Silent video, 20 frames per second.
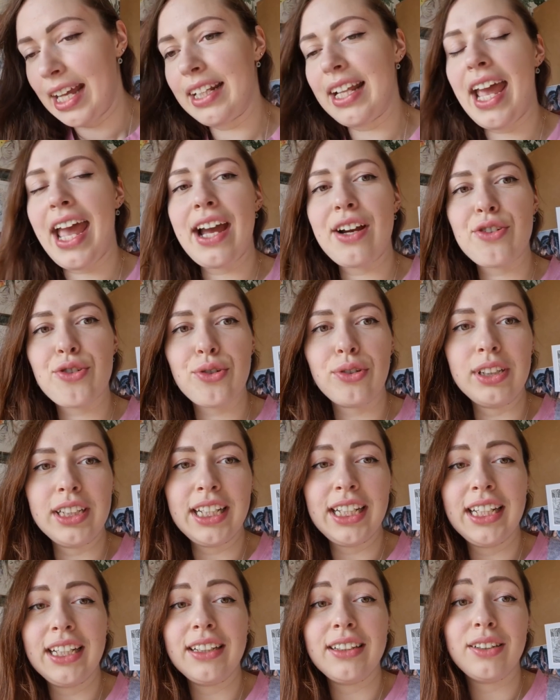And
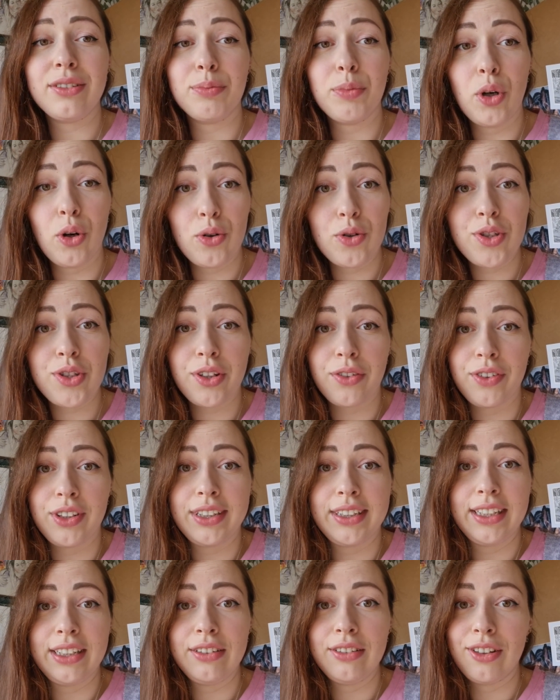actually most of
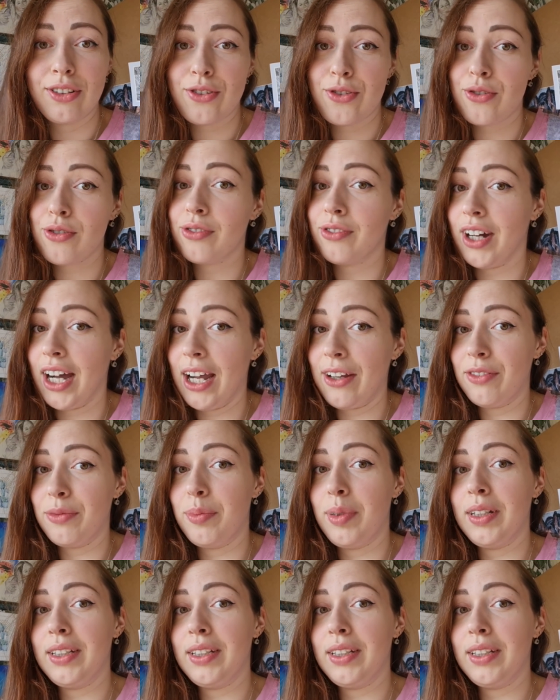it did not survive,